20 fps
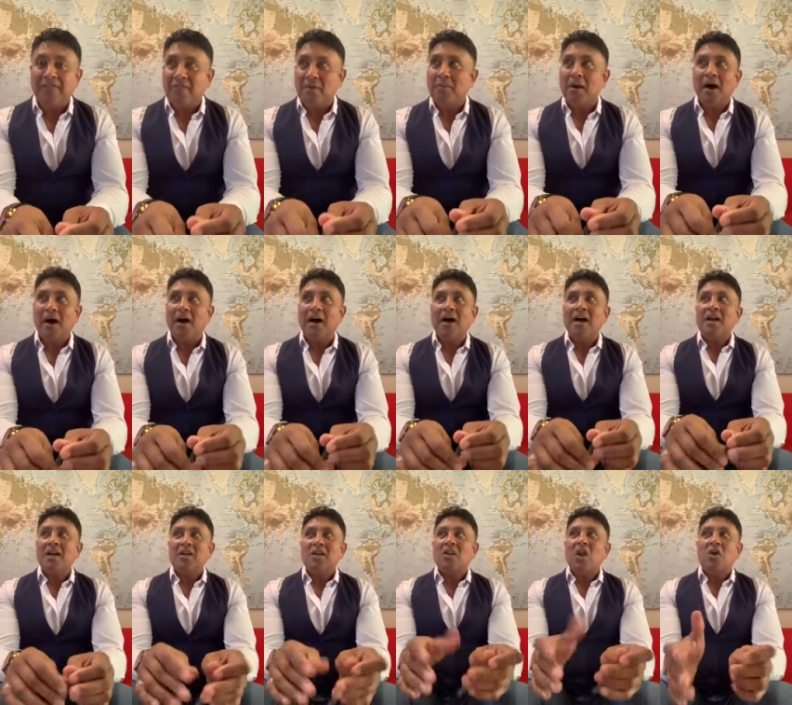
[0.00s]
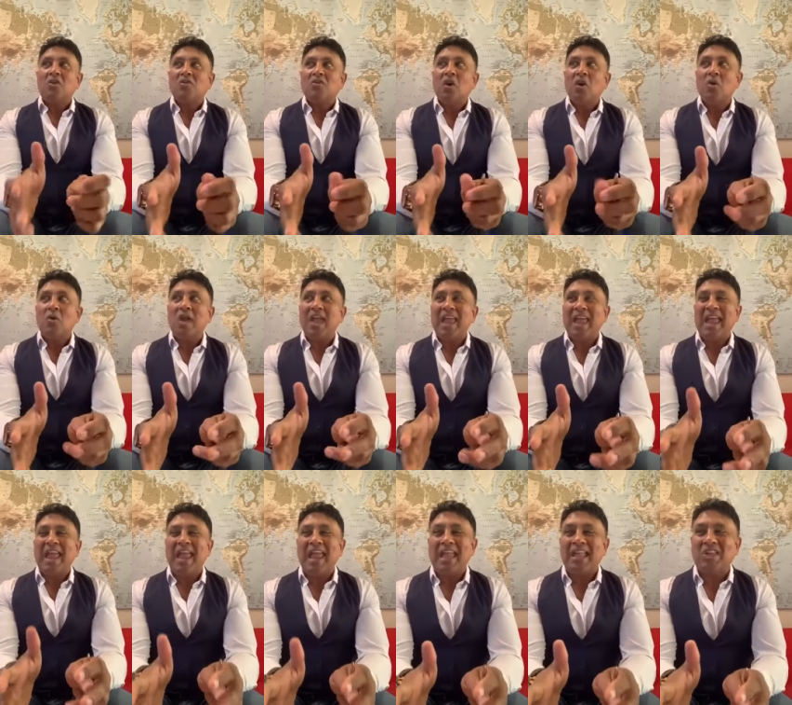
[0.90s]
at the bar. You know, so
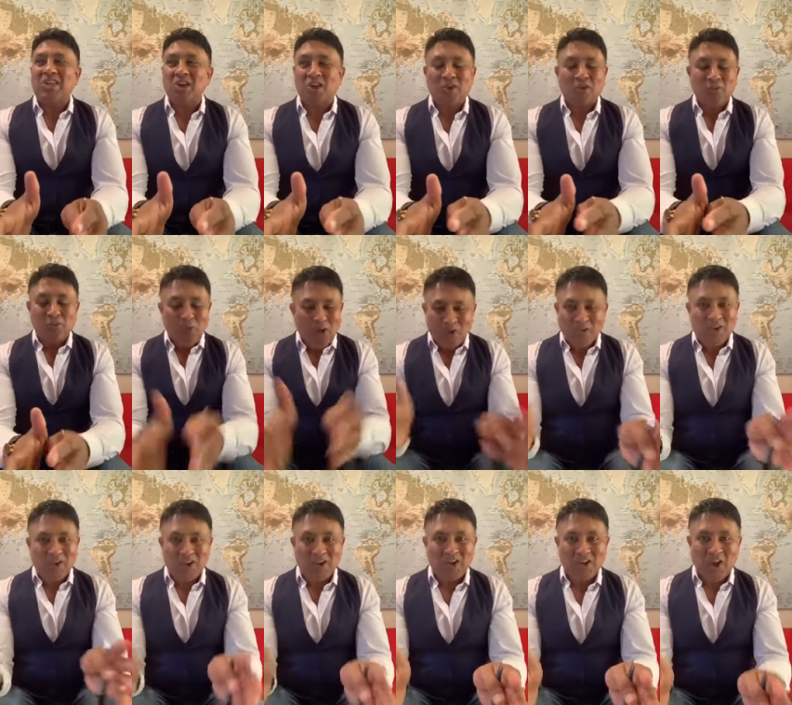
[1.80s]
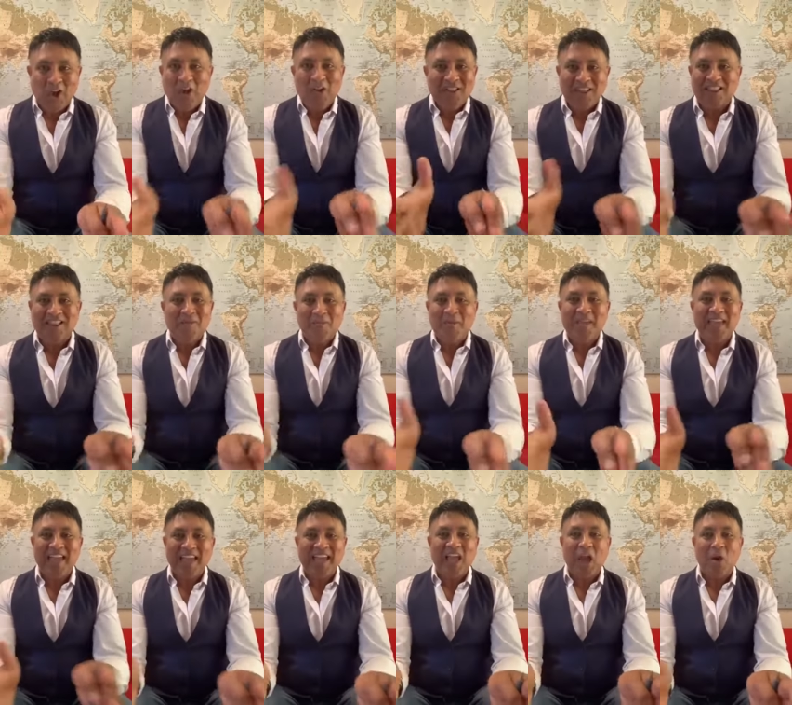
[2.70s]
it, it just wasn't going to
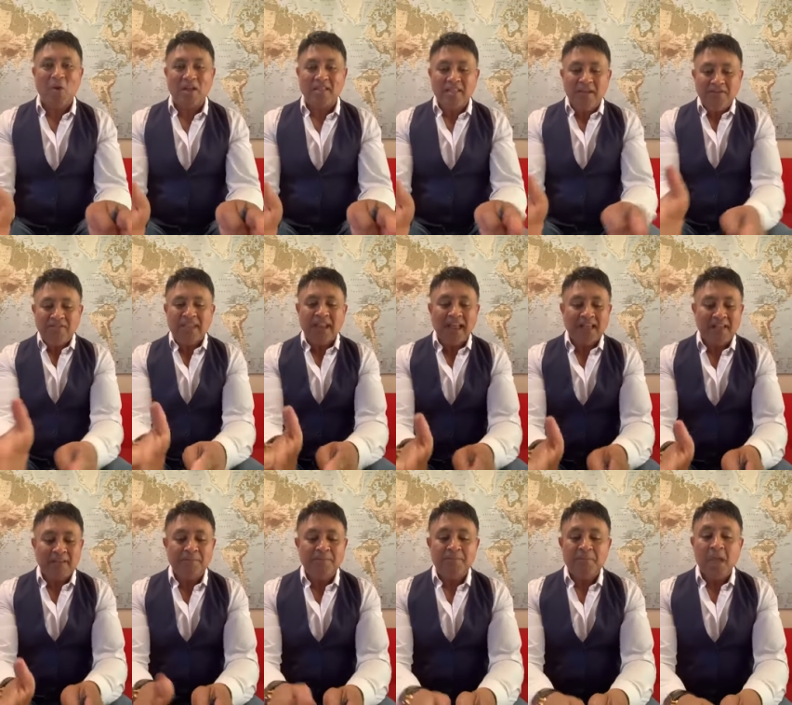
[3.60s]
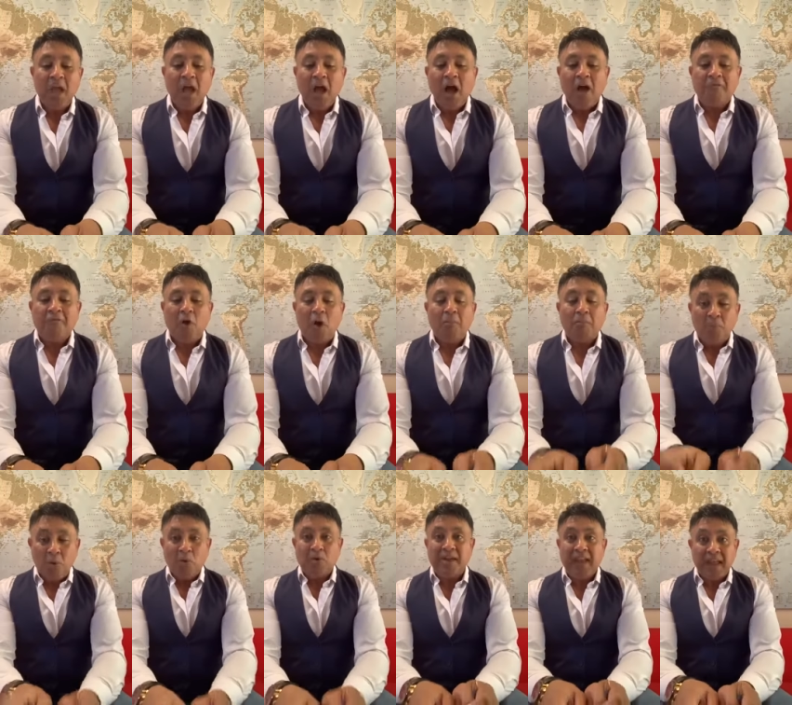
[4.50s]
be a goer. Nevertheless, I've got
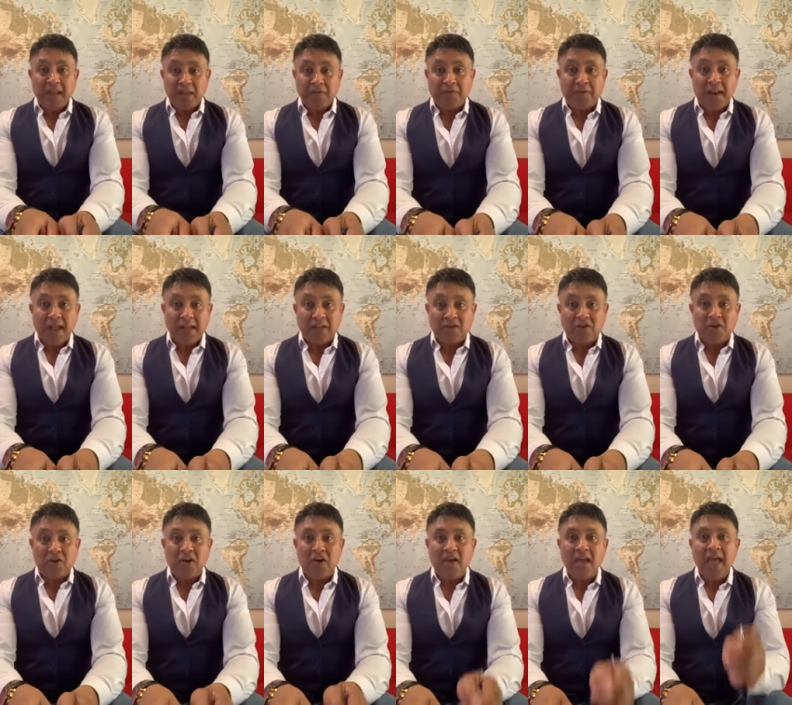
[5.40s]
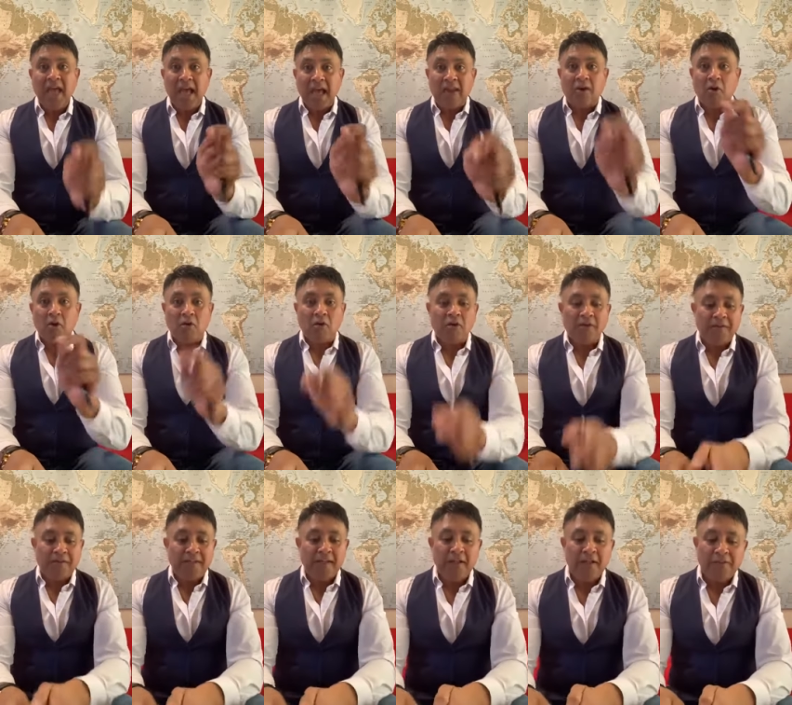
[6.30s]
more dates for next year and I'll
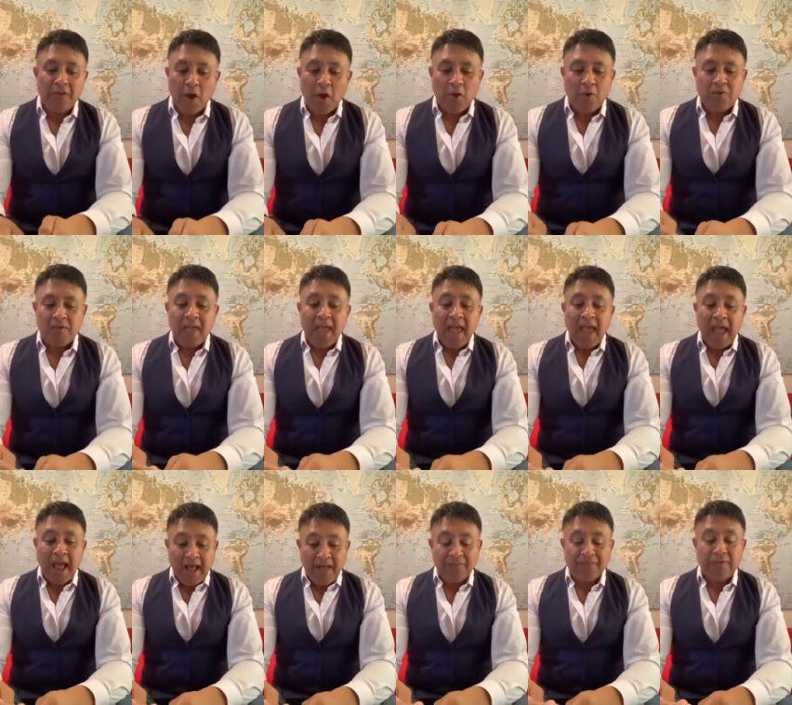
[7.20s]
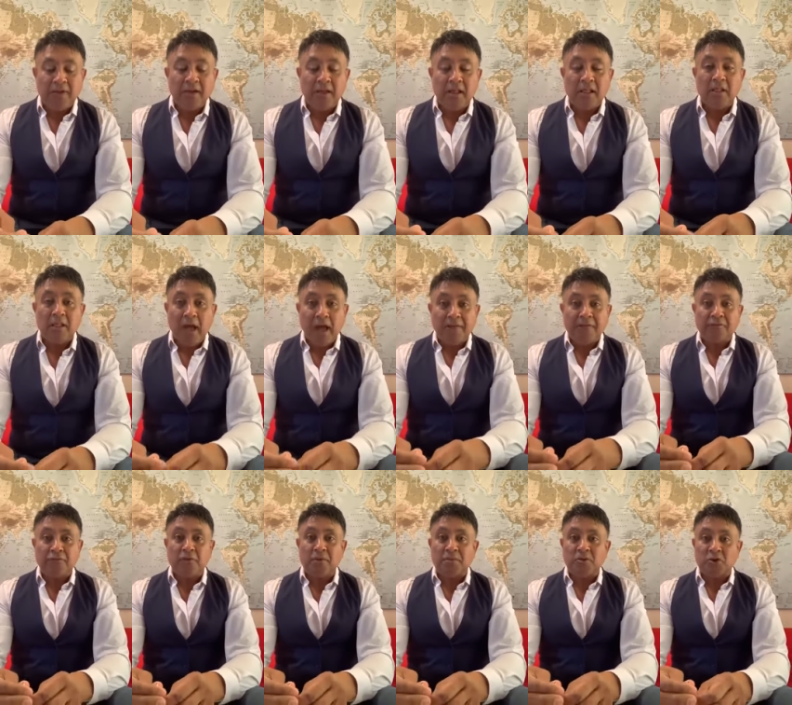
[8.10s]
reveal those at the live
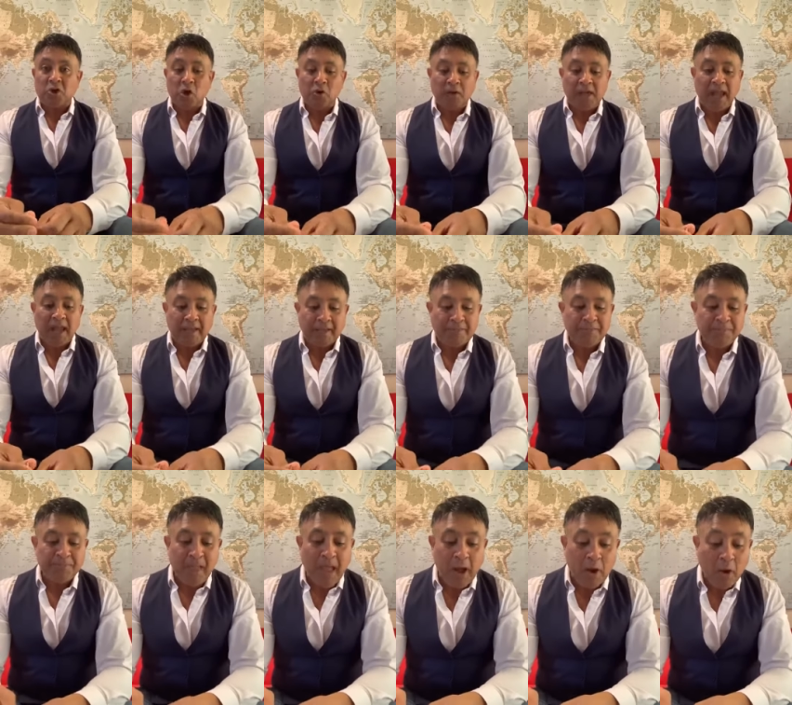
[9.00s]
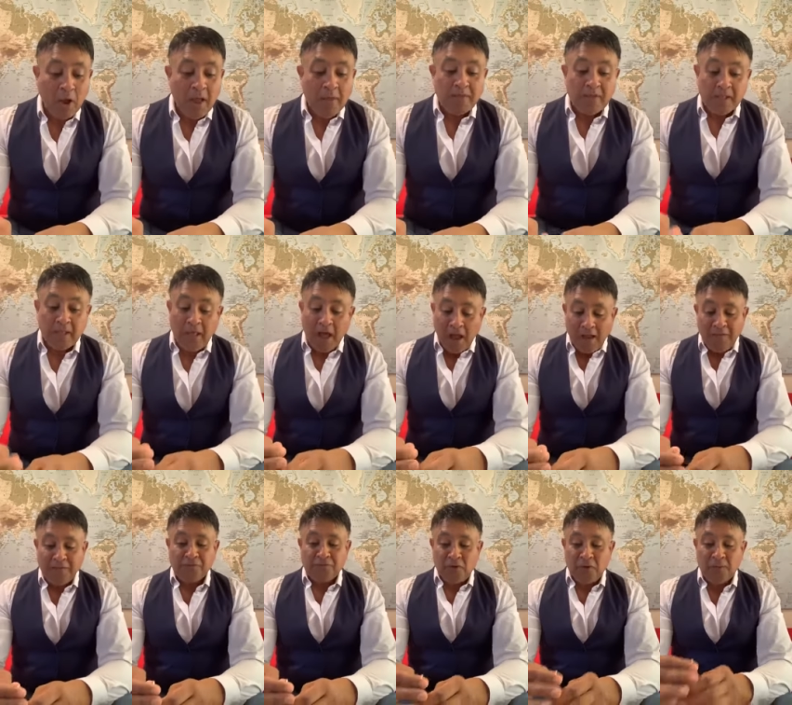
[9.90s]
stream showcase. Now, the
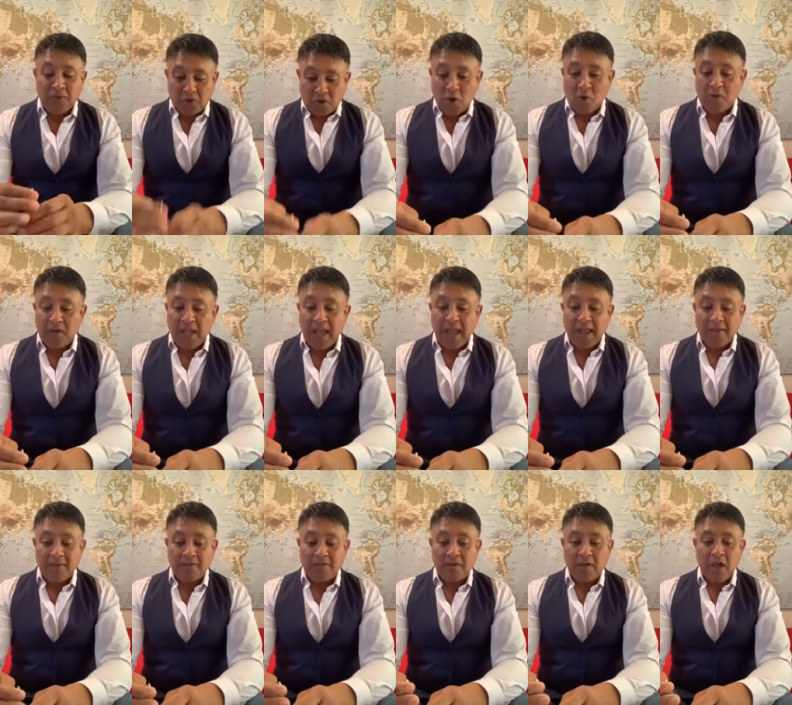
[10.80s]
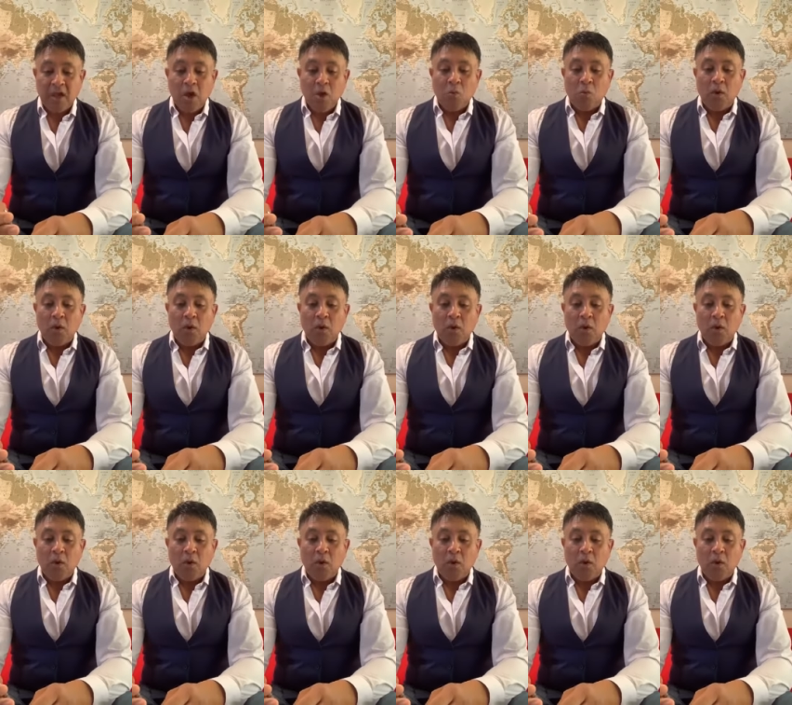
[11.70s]
live stream showcase